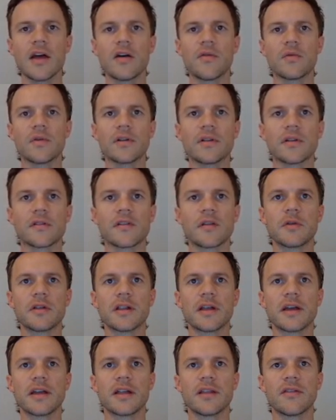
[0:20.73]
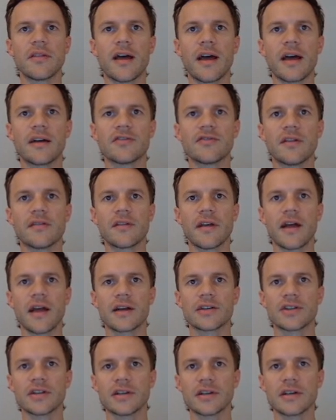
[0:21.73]
We'll simulate that
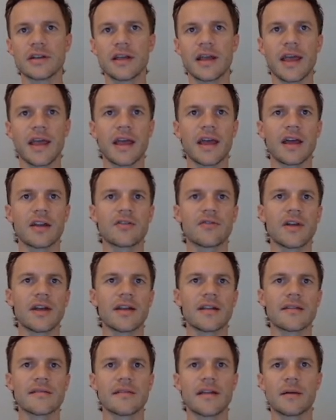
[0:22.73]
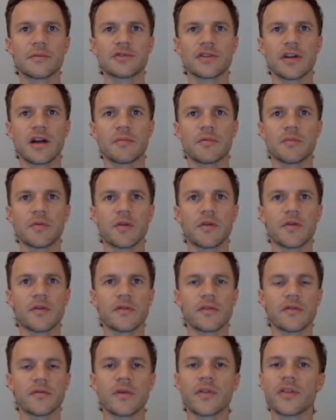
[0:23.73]
transaction and create a snapshot
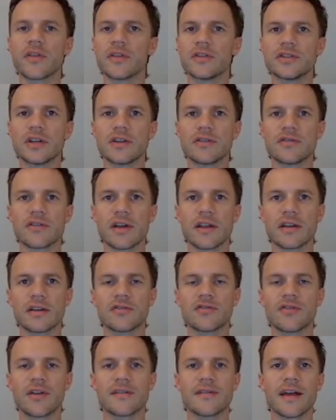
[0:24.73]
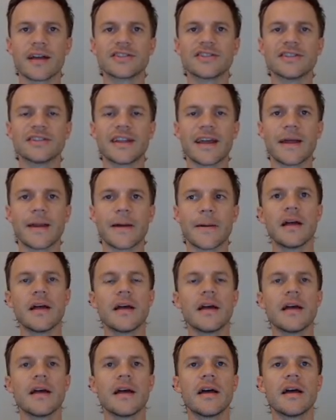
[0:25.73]
proposal with the generated transaction data.
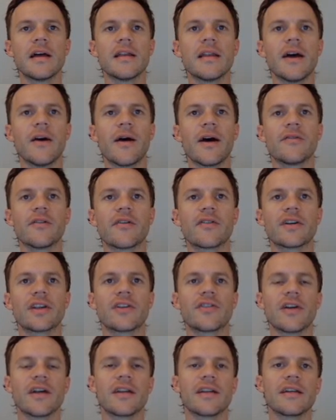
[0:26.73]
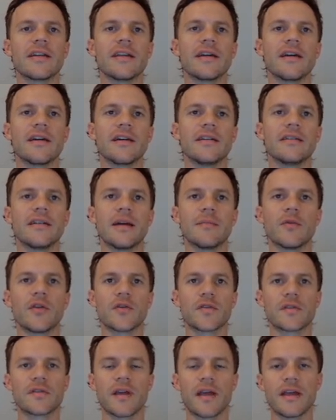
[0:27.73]
Now, I've already created a demo
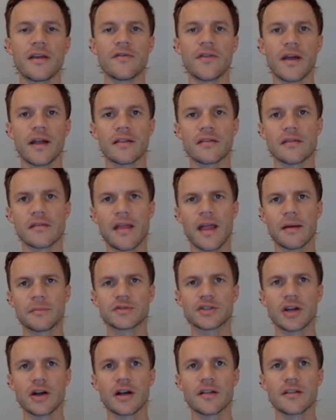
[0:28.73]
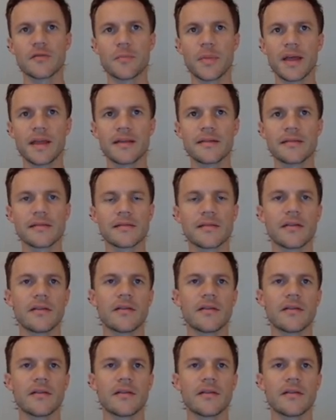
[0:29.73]
safe and snapshot space